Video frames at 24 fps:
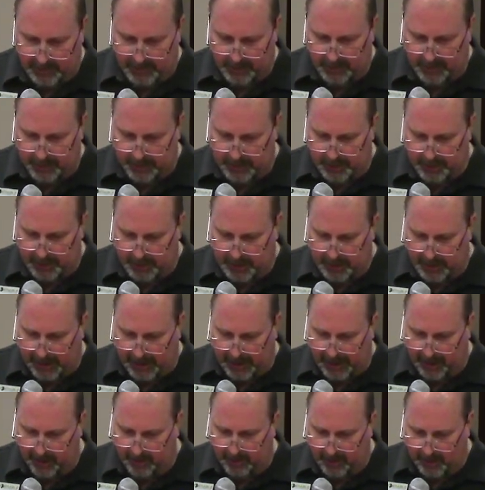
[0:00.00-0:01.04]
Goodyear
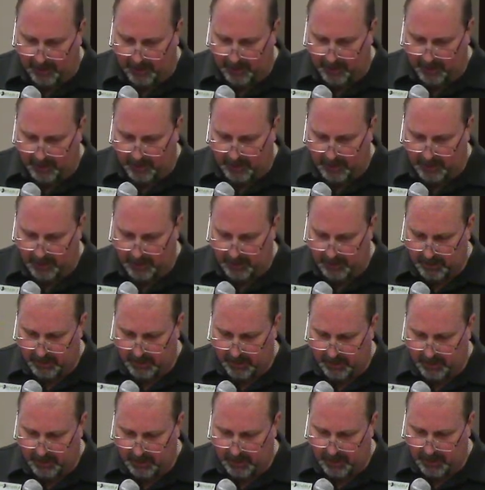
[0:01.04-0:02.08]
Tire and Rubber
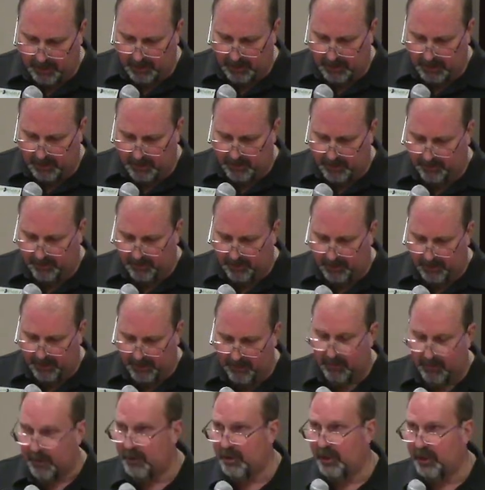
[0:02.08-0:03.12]
is
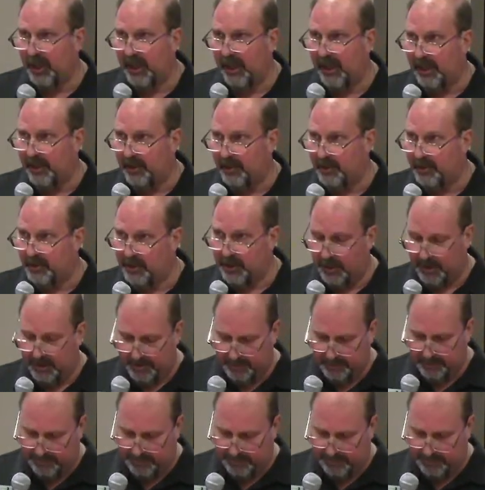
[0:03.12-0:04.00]
forever changed.